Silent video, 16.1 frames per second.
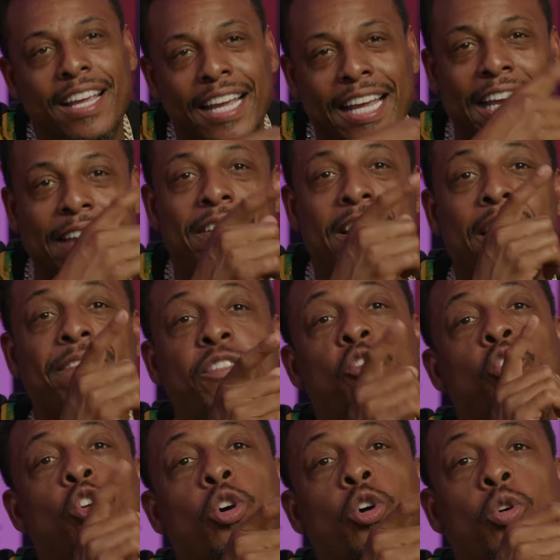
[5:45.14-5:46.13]
Even if
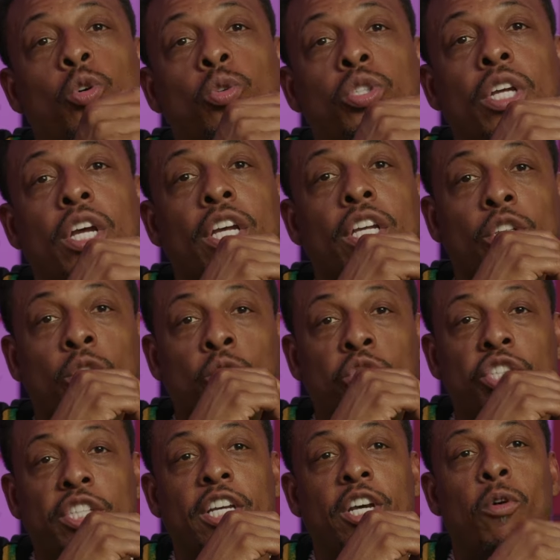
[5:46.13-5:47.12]
you lose, you
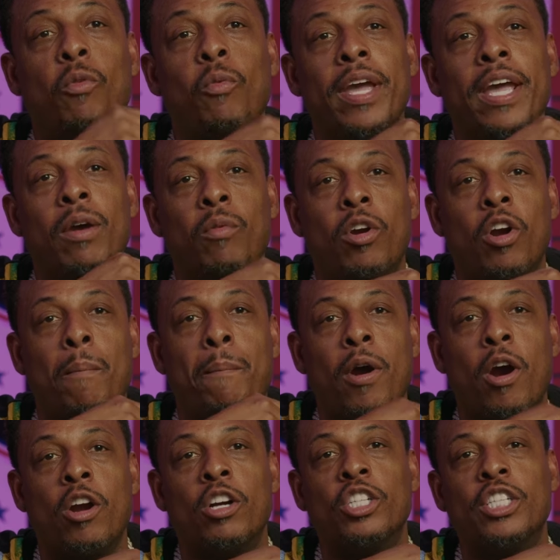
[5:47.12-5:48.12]
still win with our
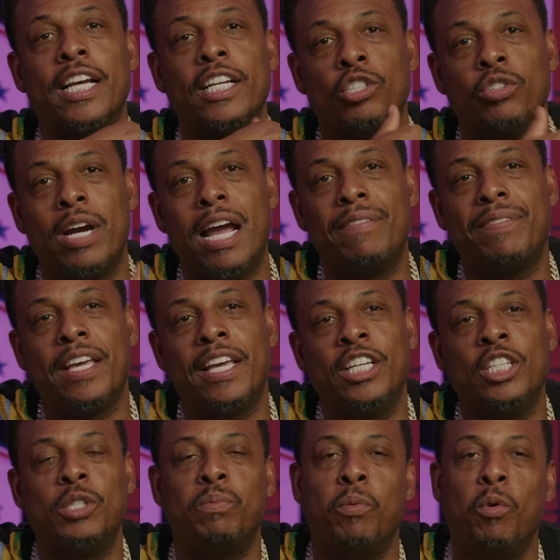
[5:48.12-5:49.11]
partners at
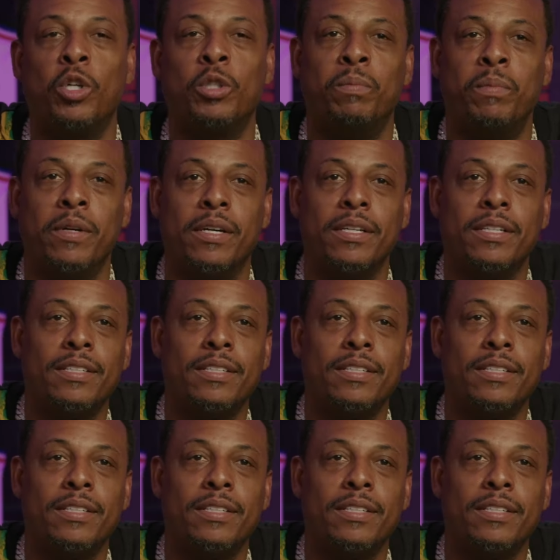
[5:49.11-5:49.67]
DraftKings Sportsbook.